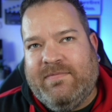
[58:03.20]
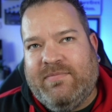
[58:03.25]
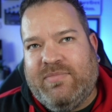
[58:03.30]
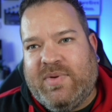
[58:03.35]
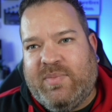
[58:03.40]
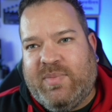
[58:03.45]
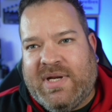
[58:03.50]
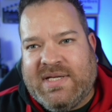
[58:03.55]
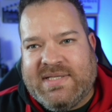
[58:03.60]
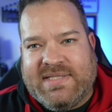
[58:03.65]

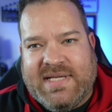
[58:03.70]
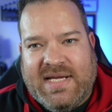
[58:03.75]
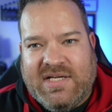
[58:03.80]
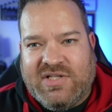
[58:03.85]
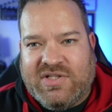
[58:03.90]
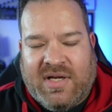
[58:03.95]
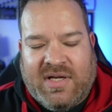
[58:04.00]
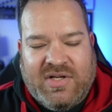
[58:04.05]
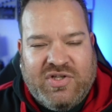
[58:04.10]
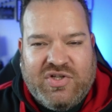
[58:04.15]
But I say,
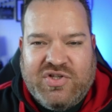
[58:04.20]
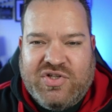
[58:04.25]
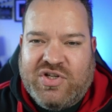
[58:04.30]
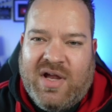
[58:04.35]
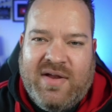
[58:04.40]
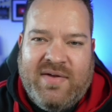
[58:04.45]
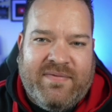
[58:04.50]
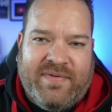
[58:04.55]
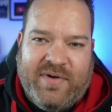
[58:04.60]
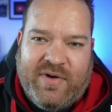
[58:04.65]
like, just
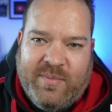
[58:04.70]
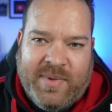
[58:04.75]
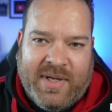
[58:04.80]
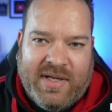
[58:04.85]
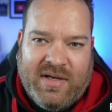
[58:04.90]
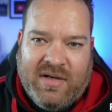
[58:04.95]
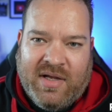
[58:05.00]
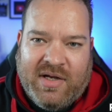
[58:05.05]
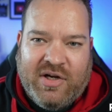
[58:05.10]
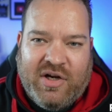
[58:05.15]
go and film
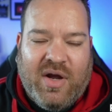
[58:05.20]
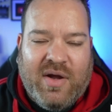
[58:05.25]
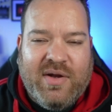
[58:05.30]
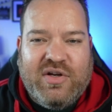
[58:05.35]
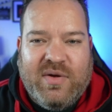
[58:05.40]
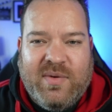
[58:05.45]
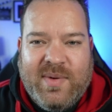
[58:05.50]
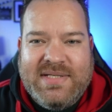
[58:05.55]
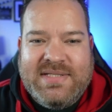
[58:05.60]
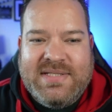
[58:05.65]
it. Like, go and
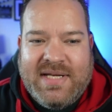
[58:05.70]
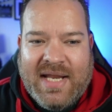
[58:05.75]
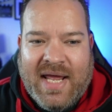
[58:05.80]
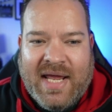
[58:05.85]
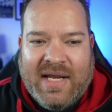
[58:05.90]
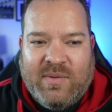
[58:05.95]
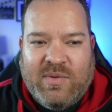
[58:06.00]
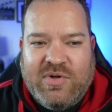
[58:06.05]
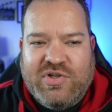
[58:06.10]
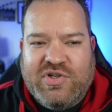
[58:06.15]
do it
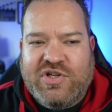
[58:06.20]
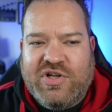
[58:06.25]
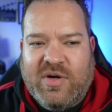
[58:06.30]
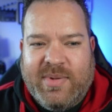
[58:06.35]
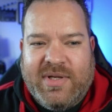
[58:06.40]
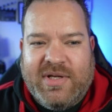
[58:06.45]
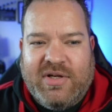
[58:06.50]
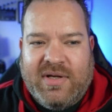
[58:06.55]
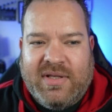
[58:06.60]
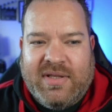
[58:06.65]
today. What's
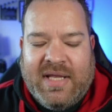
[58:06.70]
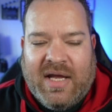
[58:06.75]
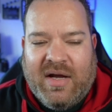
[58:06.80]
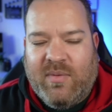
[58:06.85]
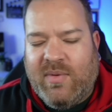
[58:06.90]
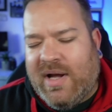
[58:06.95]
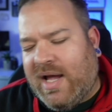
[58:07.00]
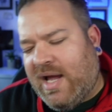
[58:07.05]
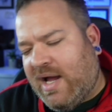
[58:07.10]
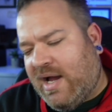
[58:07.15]
stopping you doing that?
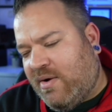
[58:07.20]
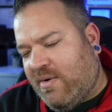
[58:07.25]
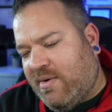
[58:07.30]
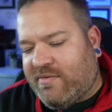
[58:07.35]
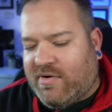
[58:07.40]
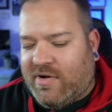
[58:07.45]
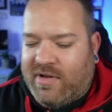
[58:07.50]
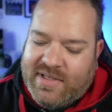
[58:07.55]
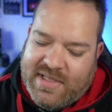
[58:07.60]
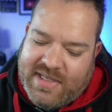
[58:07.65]
Well, I've
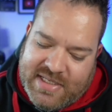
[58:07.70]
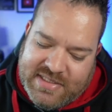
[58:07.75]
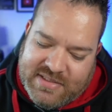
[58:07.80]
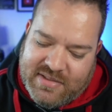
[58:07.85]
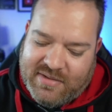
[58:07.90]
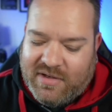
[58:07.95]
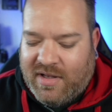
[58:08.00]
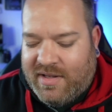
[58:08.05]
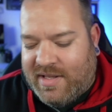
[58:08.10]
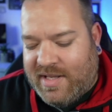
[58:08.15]
got this,
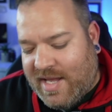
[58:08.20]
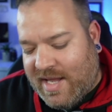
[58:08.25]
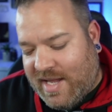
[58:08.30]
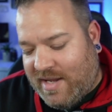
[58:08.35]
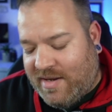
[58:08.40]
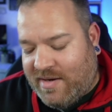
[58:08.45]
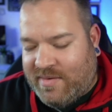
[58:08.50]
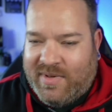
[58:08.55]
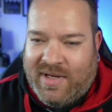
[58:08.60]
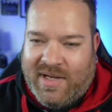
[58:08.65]
I've got
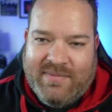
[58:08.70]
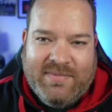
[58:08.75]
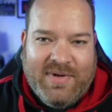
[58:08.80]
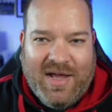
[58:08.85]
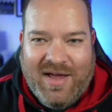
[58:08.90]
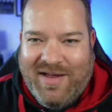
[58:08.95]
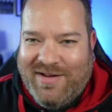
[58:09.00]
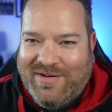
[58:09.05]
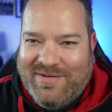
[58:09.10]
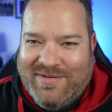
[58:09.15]
that. And I'm like,
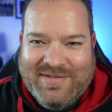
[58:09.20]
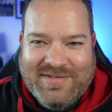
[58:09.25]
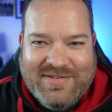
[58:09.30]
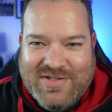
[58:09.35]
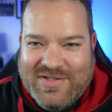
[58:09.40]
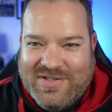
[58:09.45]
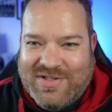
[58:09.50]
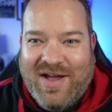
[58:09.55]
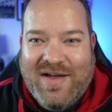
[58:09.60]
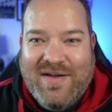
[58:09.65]
no,
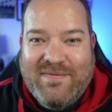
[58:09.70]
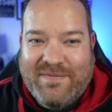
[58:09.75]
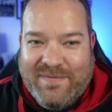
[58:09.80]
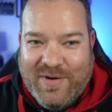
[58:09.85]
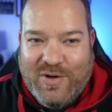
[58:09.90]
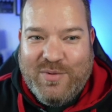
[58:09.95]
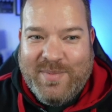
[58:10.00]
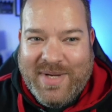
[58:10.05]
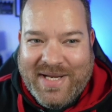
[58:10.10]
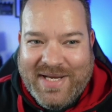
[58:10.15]
just go and
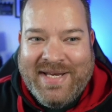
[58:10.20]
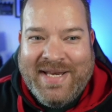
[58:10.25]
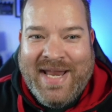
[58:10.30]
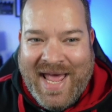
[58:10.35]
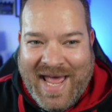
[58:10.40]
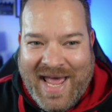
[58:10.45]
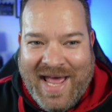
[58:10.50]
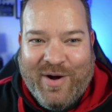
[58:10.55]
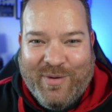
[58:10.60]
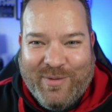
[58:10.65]
film it
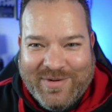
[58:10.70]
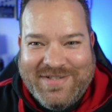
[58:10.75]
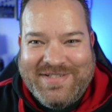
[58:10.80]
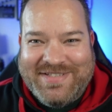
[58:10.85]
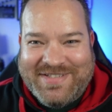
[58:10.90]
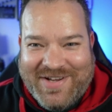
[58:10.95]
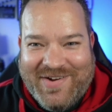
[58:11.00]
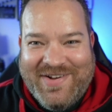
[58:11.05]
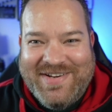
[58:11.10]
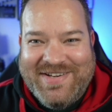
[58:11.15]
now.
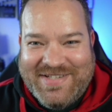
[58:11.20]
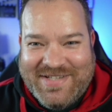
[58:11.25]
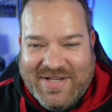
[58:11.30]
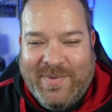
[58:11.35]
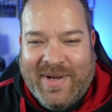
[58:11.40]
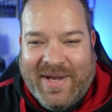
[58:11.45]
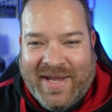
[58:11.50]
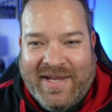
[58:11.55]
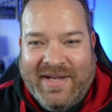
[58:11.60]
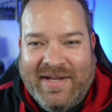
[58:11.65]
Just go and
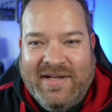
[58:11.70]
do it.